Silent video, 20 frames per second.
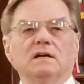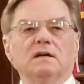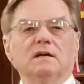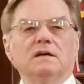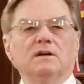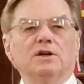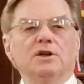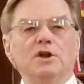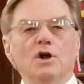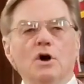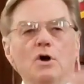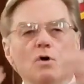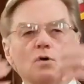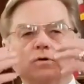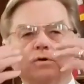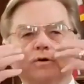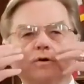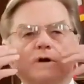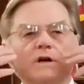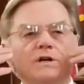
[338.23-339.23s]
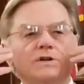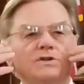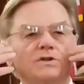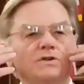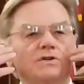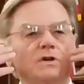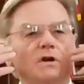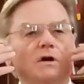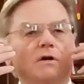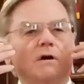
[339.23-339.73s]
No creases
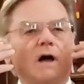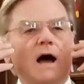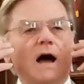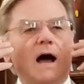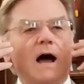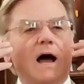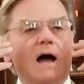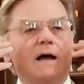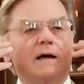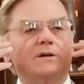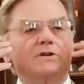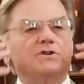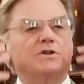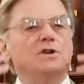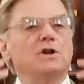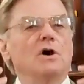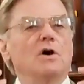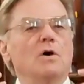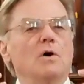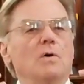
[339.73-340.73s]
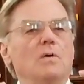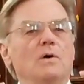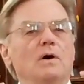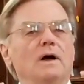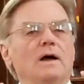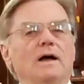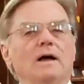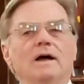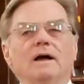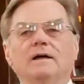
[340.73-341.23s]
on her eyes, no,
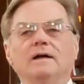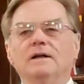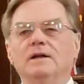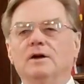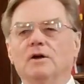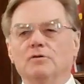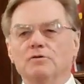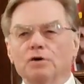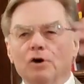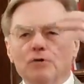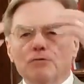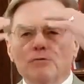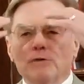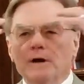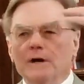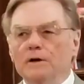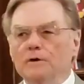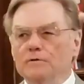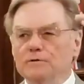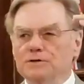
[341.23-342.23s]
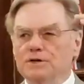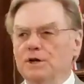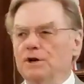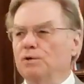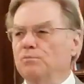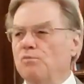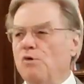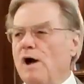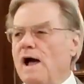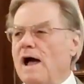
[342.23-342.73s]
you know, no wrinkles in her
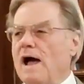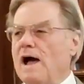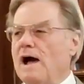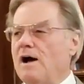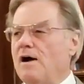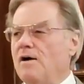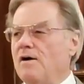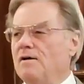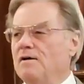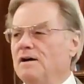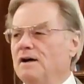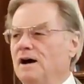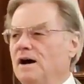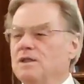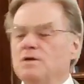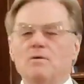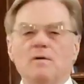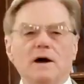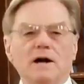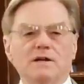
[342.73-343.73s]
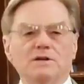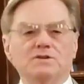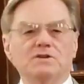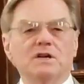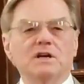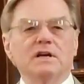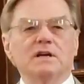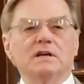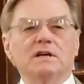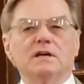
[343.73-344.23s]
brow. Otherwise,
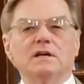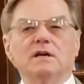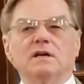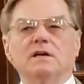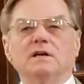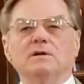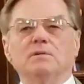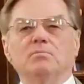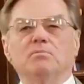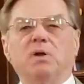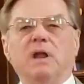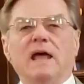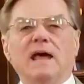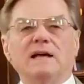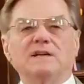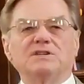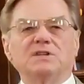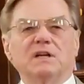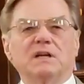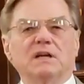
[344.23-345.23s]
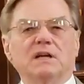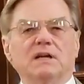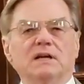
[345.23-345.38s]
placid.